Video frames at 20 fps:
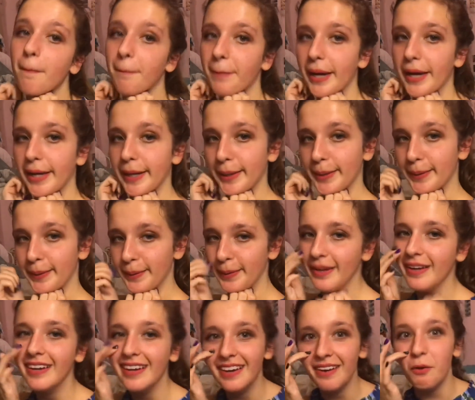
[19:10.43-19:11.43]
Bye.
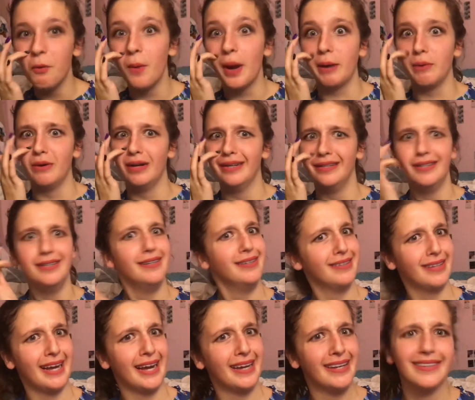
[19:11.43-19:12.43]
Bye. Wait, what?
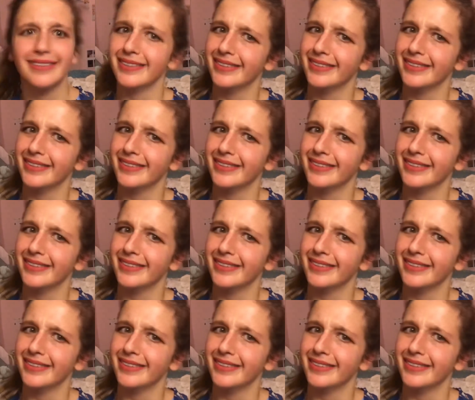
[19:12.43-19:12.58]
Okay.